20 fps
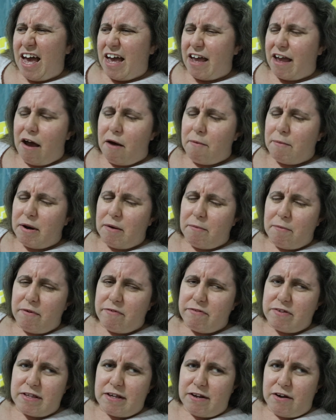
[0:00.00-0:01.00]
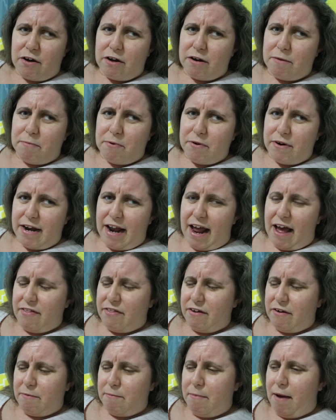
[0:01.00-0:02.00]
yeah, I mean, I'm obviously not going to put it out
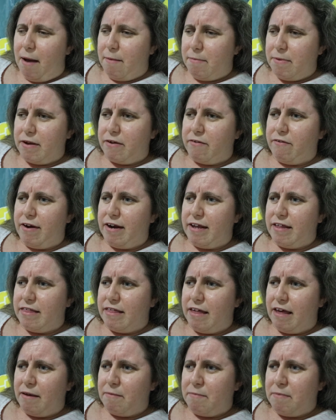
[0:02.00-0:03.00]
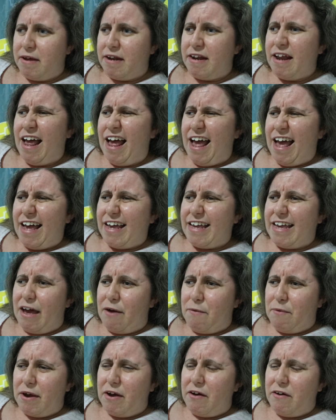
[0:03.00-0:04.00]
there in public or anything, but
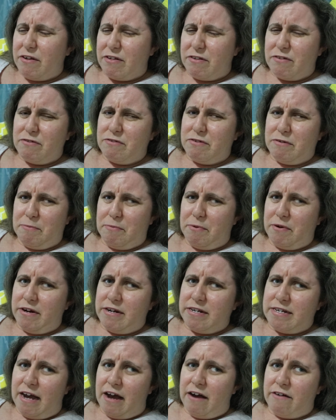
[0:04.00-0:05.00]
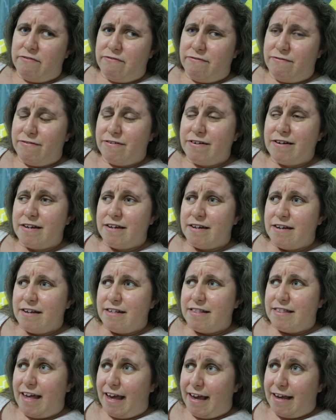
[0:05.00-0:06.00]
yeah, we're going through some pretty tough
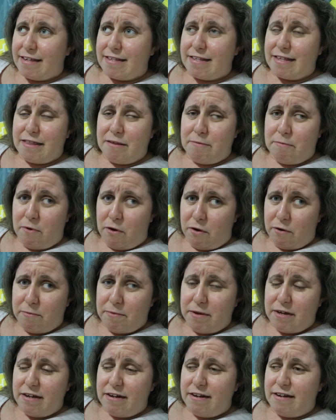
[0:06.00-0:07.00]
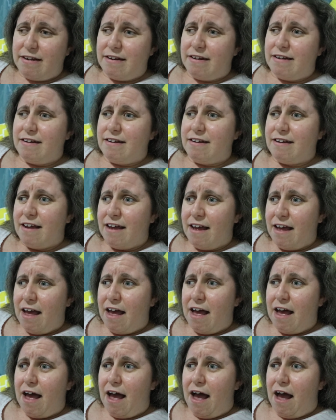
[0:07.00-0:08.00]
things at the moment, and
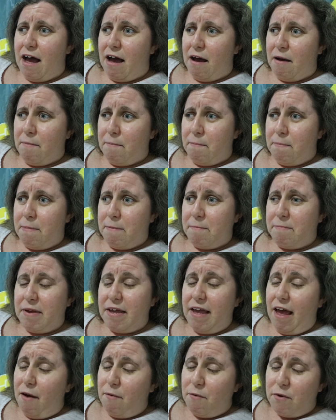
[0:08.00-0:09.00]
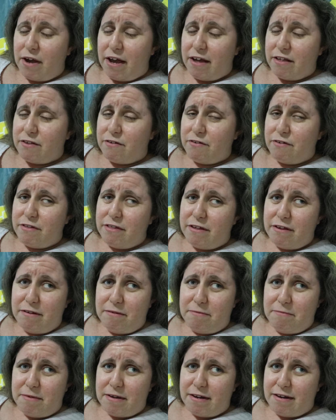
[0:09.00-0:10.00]
but yeah, we'll get through
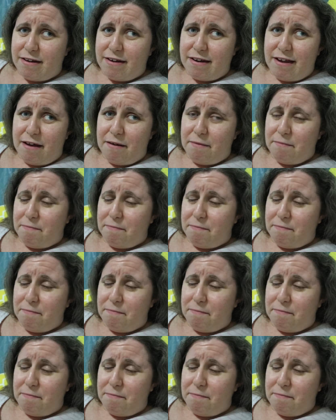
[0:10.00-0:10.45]
them, and